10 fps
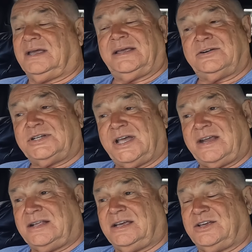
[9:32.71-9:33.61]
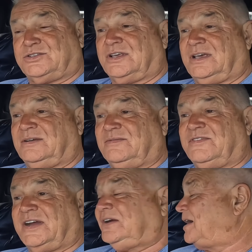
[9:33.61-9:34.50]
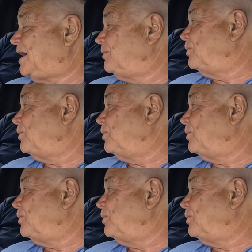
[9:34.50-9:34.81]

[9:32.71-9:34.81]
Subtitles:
entertaining is a very kind